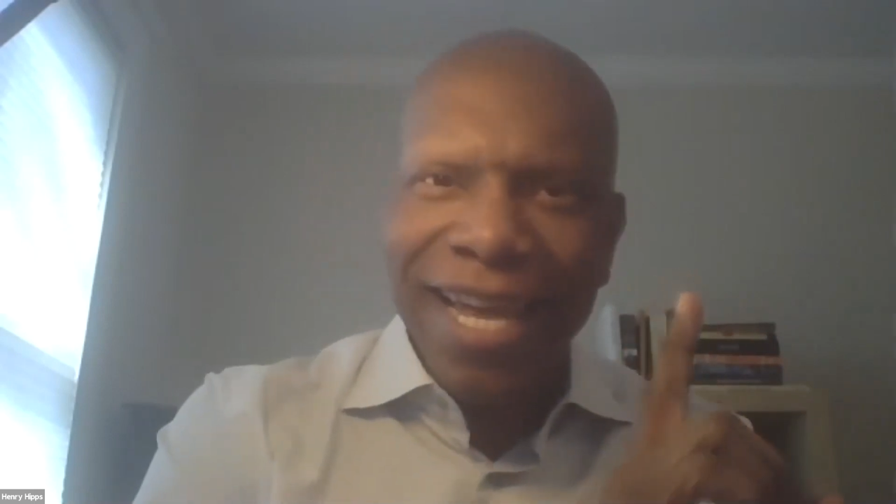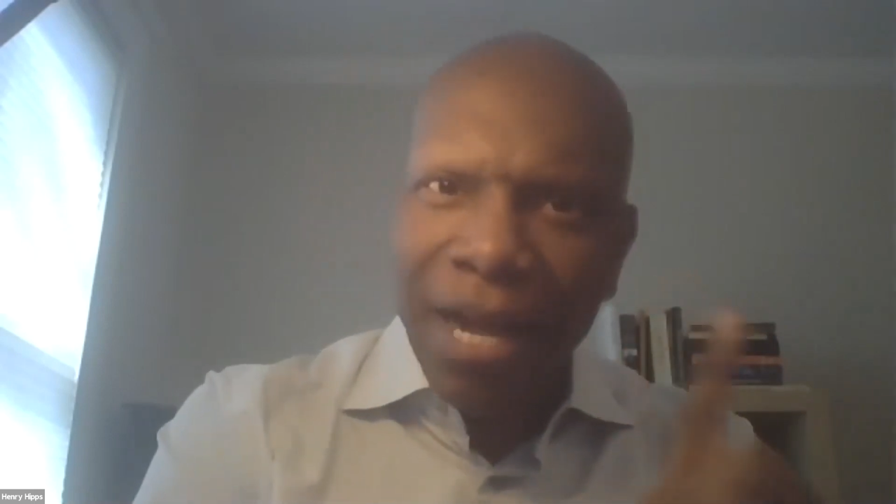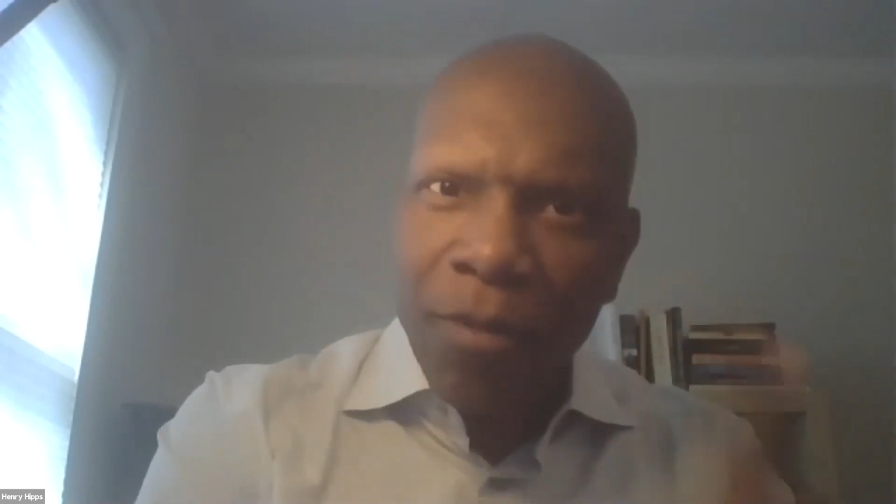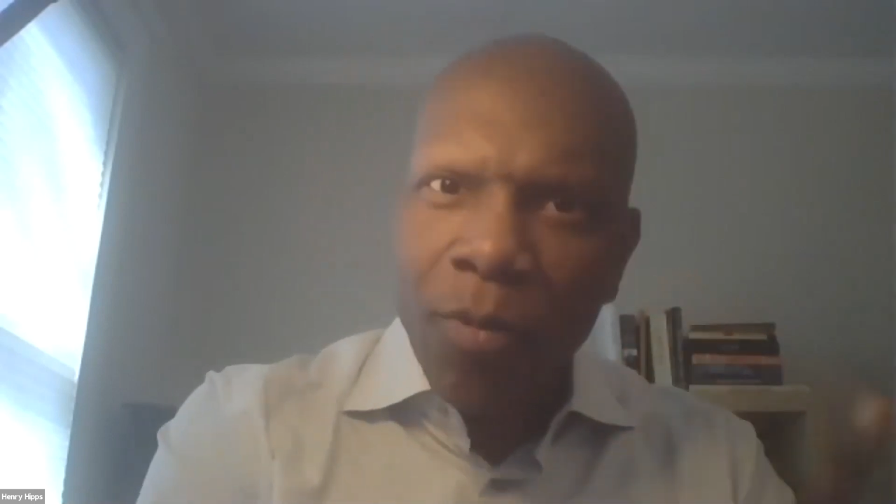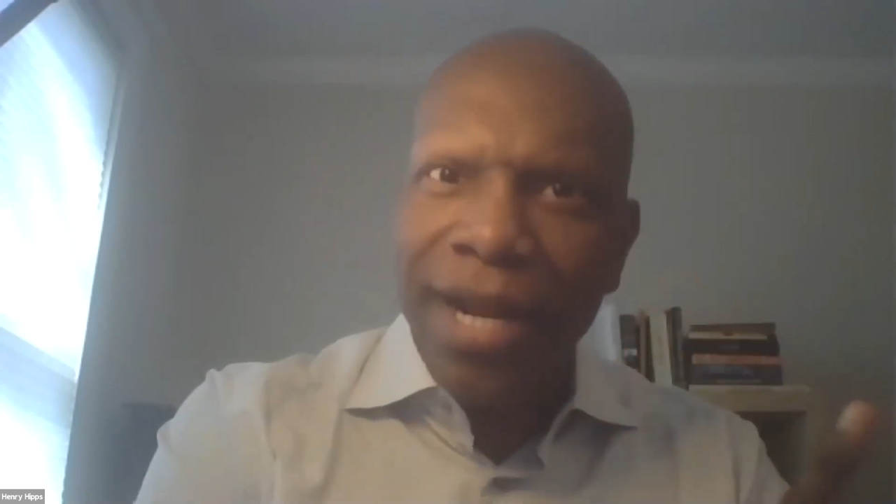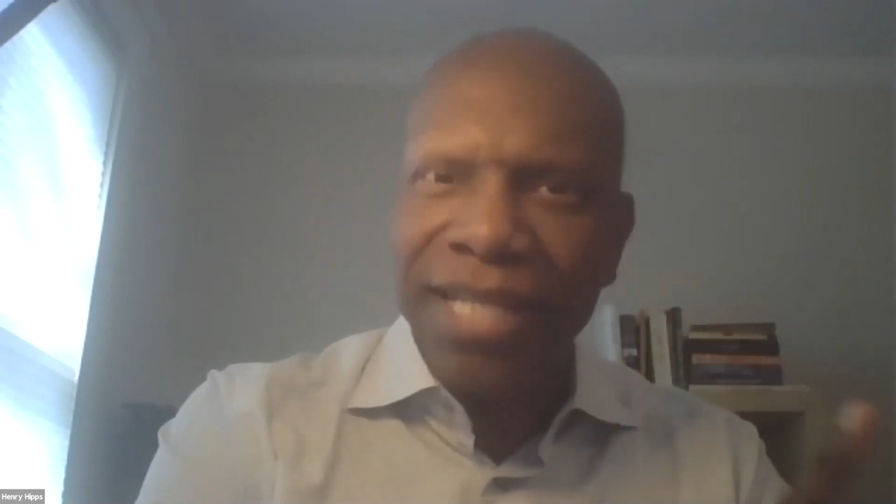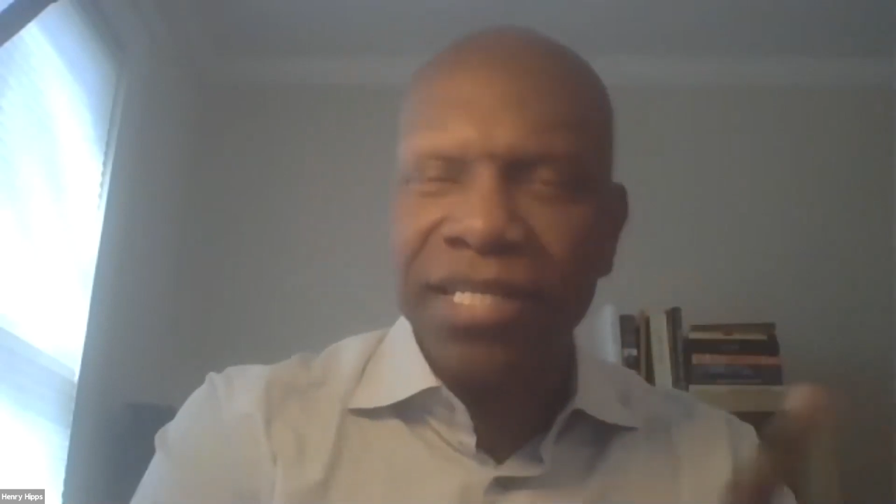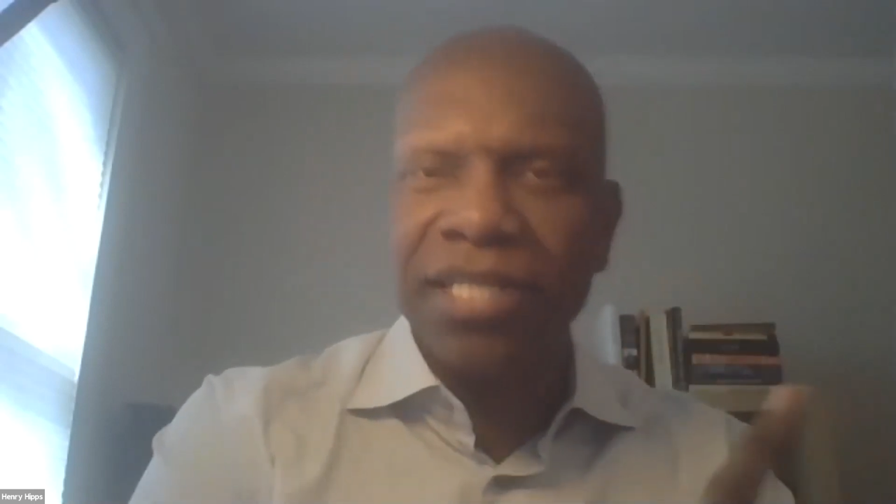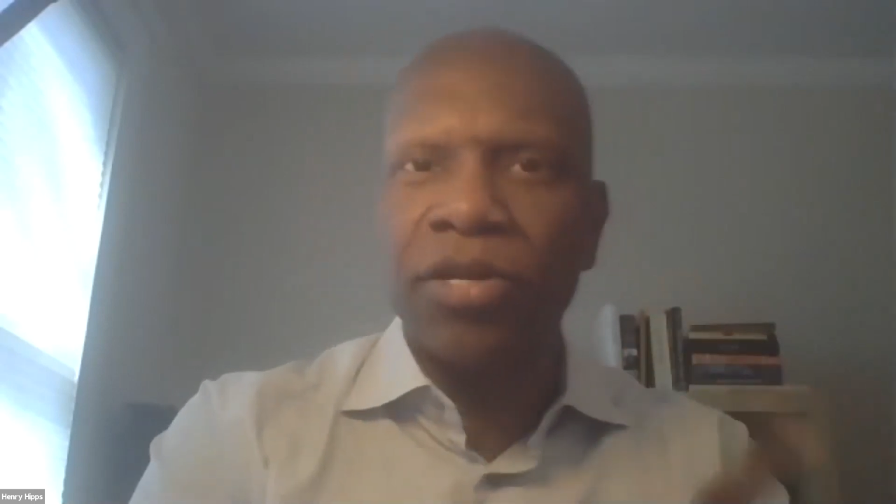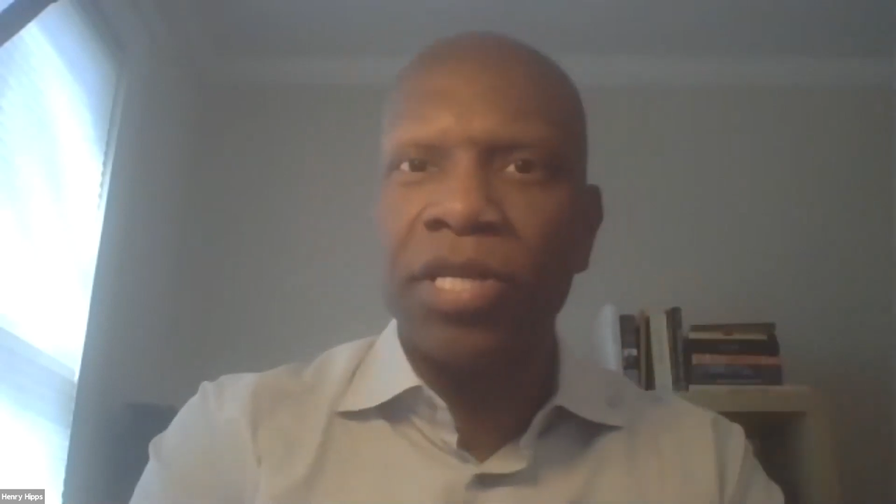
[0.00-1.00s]
and I want to
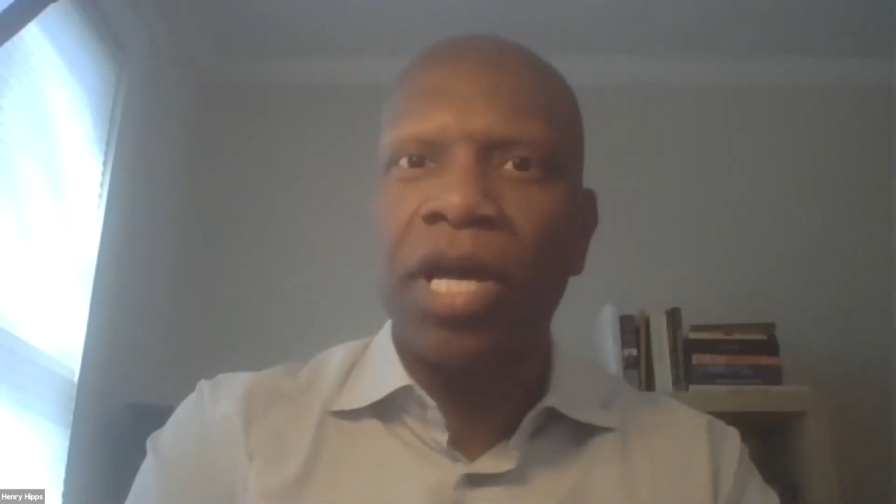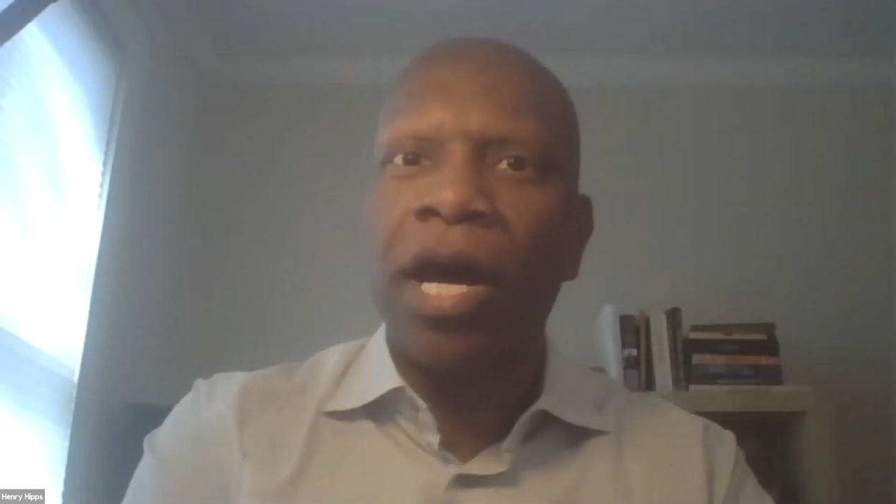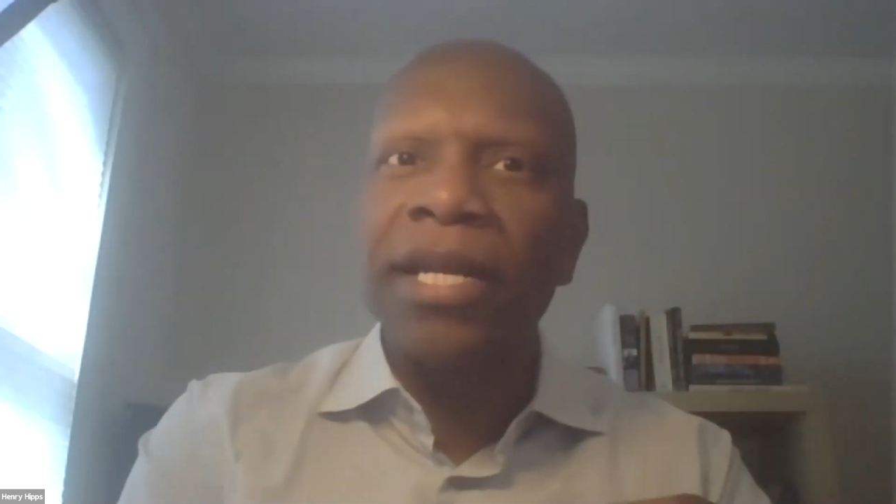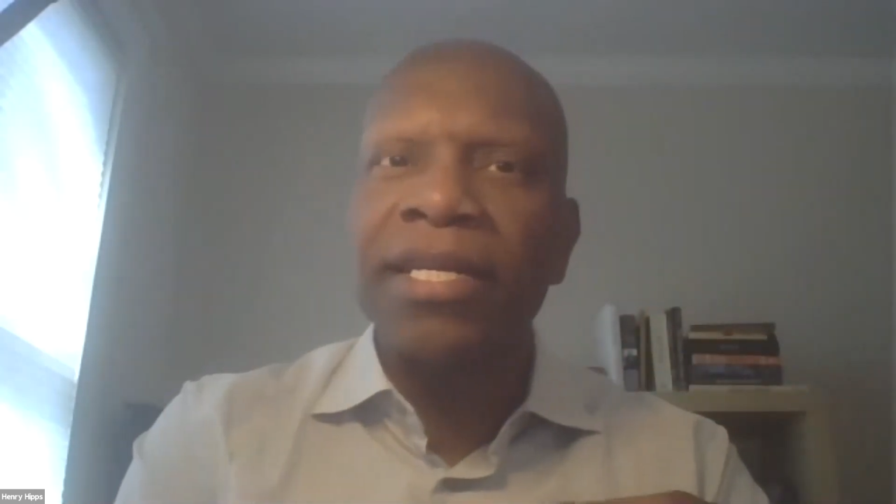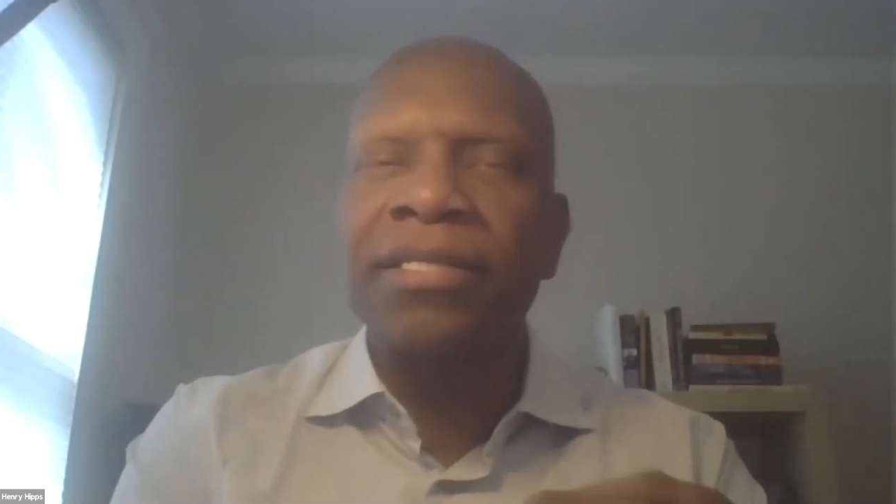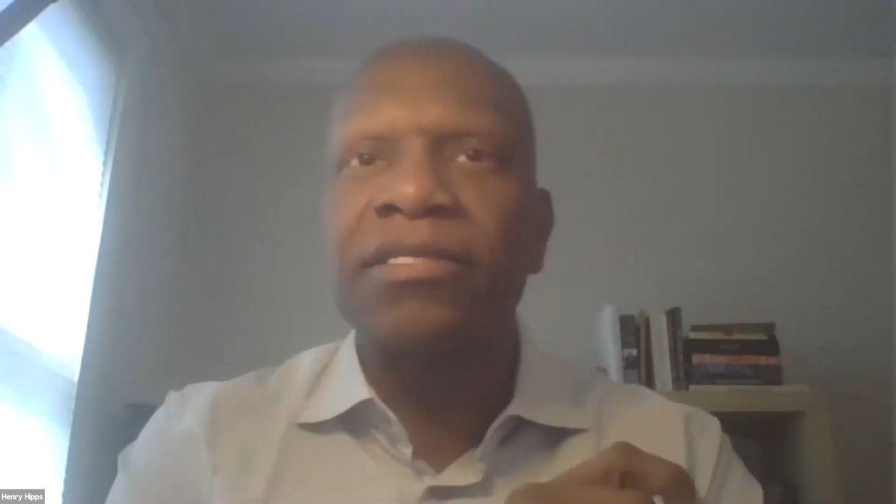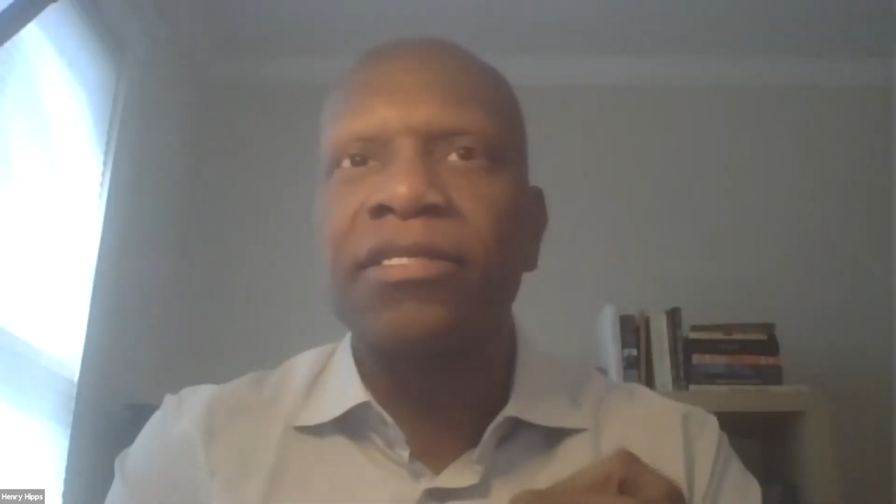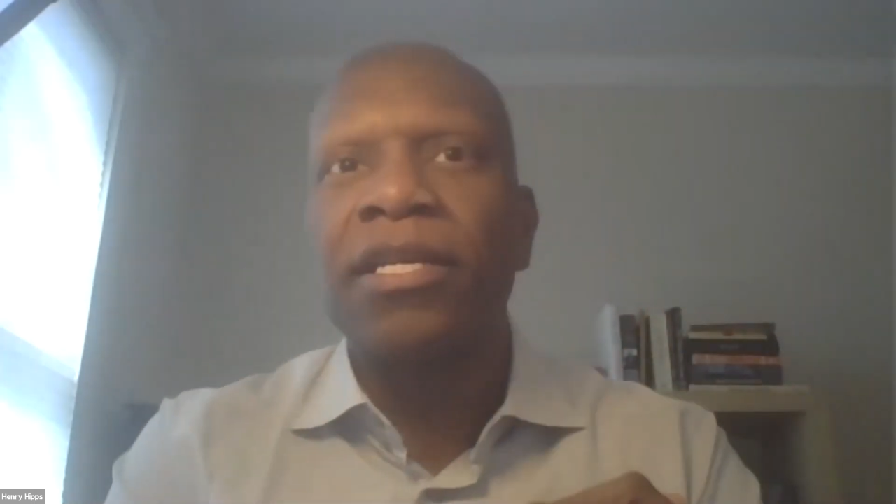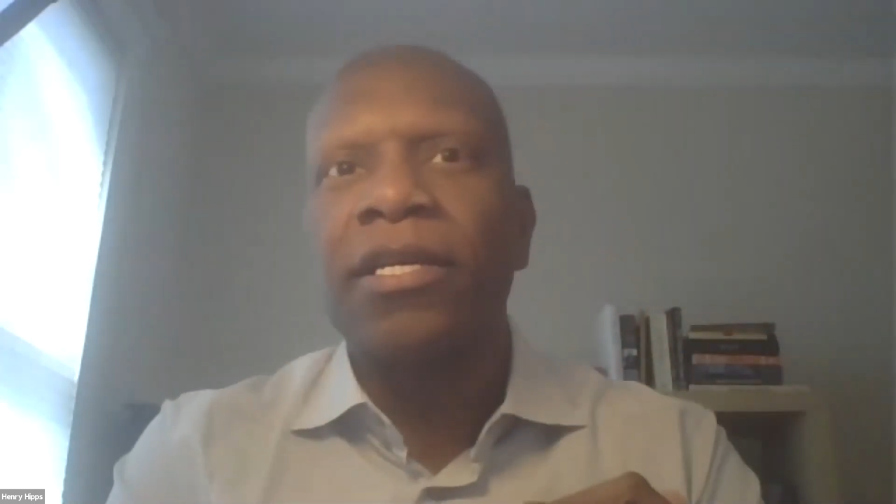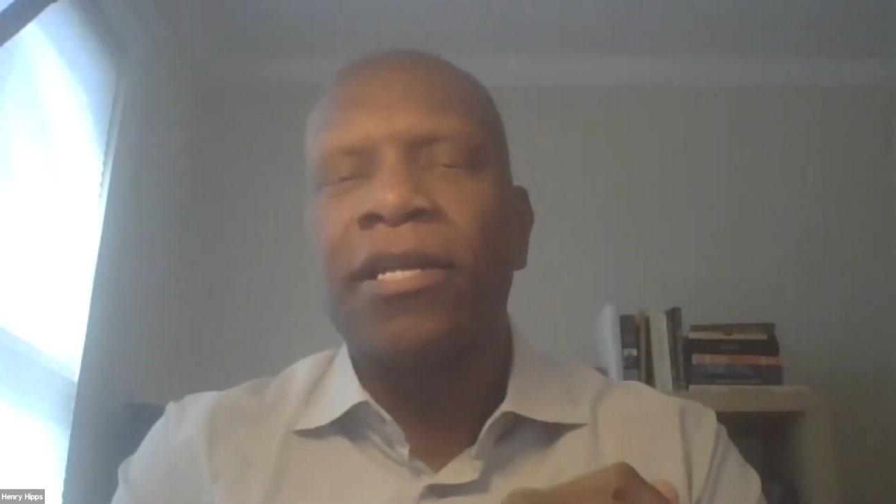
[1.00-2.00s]
actually turn to the audience